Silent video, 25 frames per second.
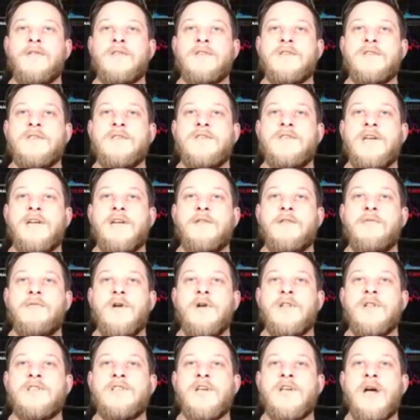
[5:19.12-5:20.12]
say it
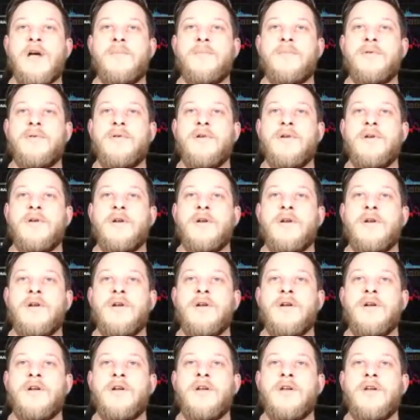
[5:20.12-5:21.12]
runs up,
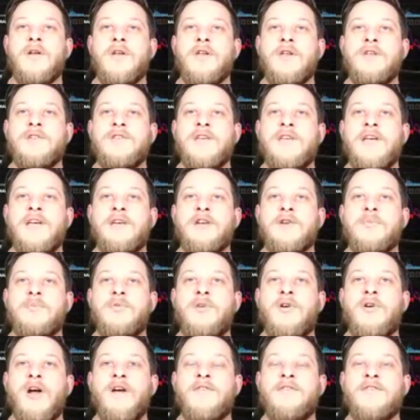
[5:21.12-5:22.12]
you take your
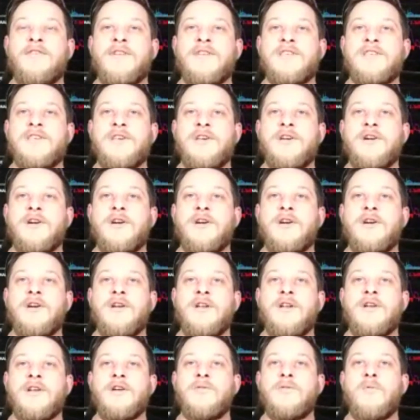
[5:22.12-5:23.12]
profits here.
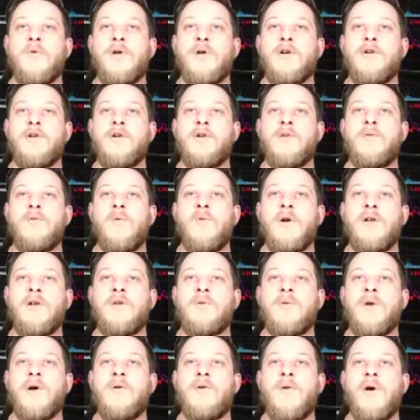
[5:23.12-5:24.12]
You're wondering, when
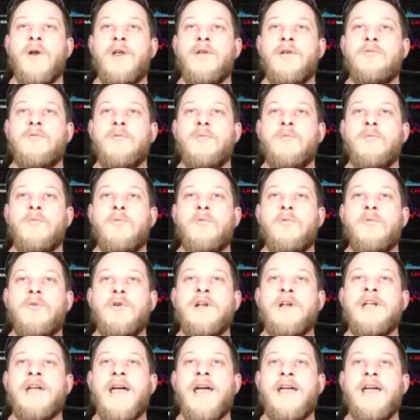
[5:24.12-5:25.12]
do I want to
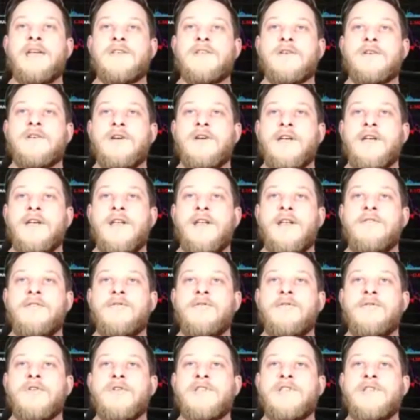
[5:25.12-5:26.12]
re-enter in
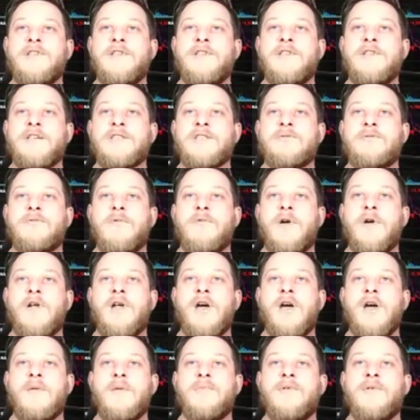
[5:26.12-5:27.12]
for its next run
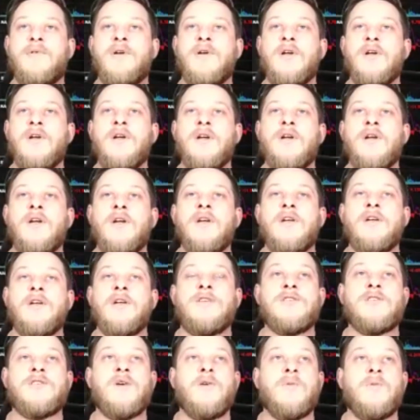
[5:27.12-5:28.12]
up?
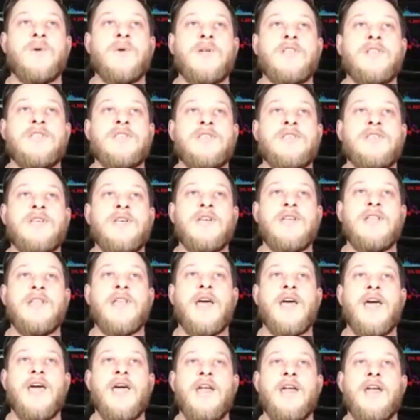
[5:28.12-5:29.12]
So we can see
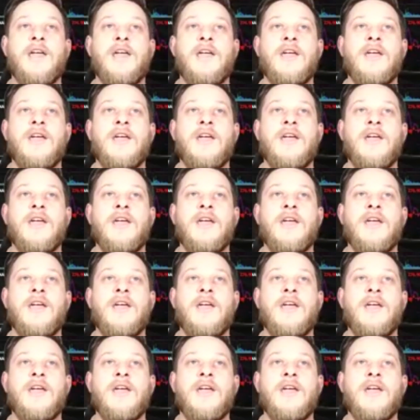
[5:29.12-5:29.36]
that